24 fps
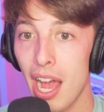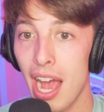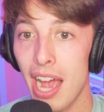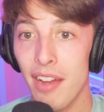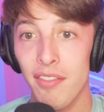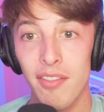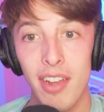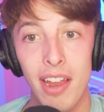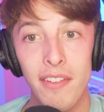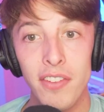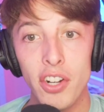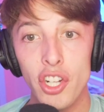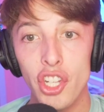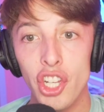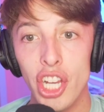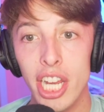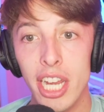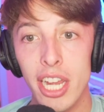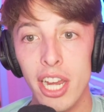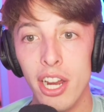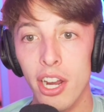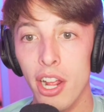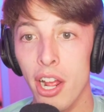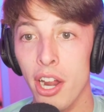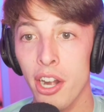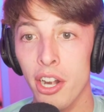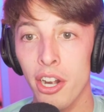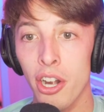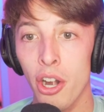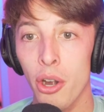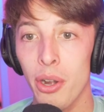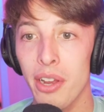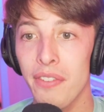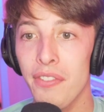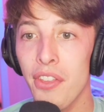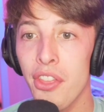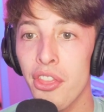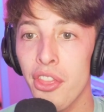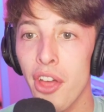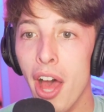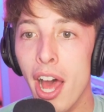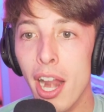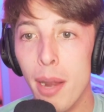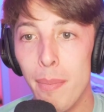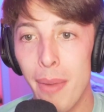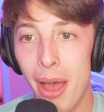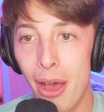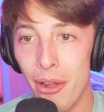I've never cheated on her or even
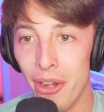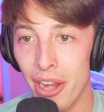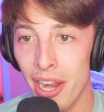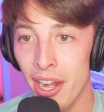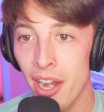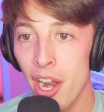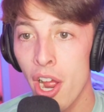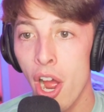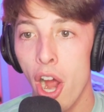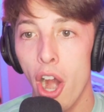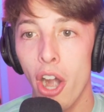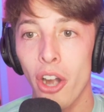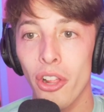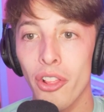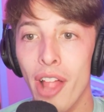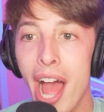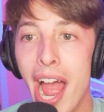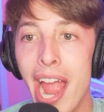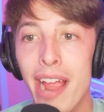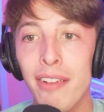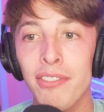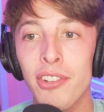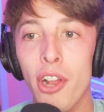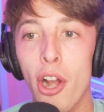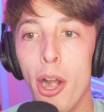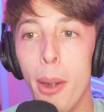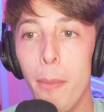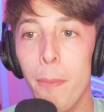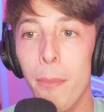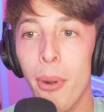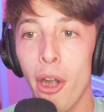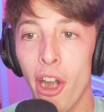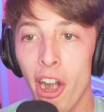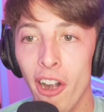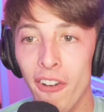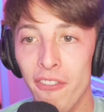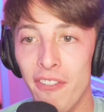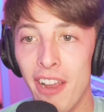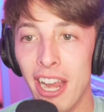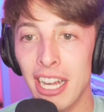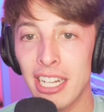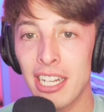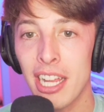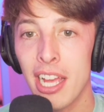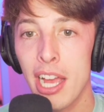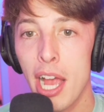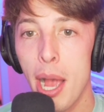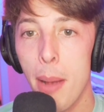thought about it. Our lives are
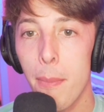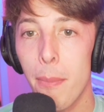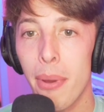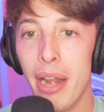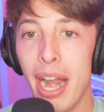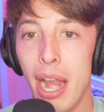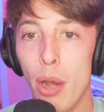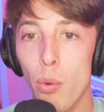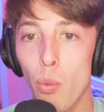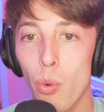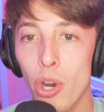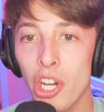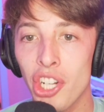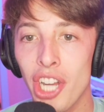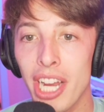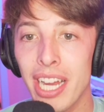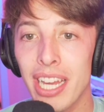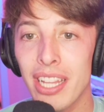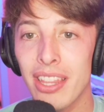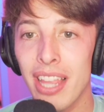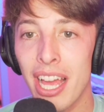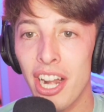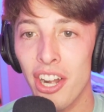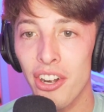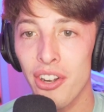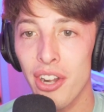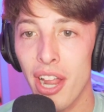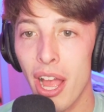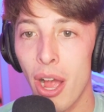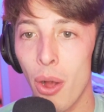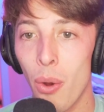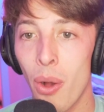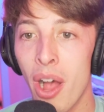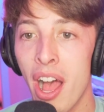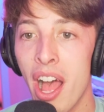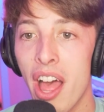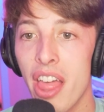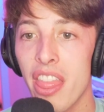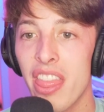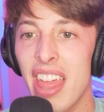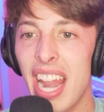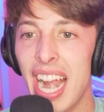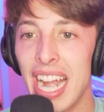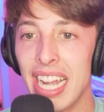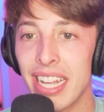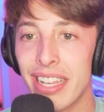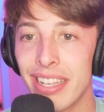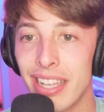perfect, but I wish I could let her know
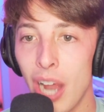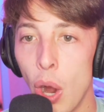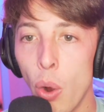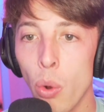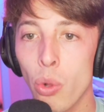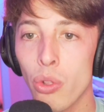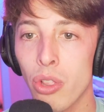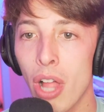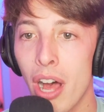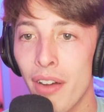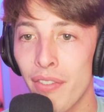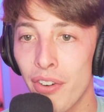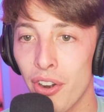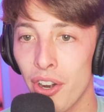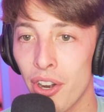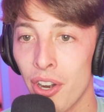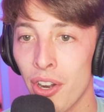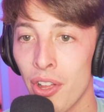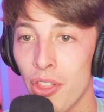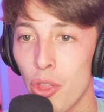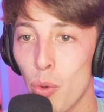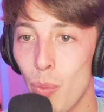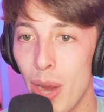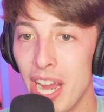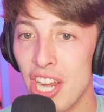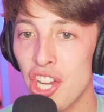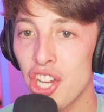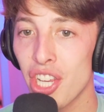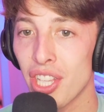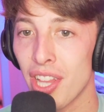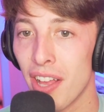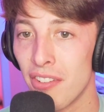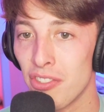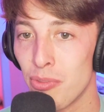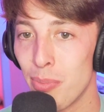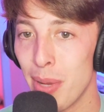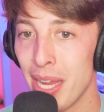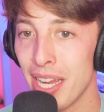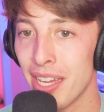that I don't love her the way she loves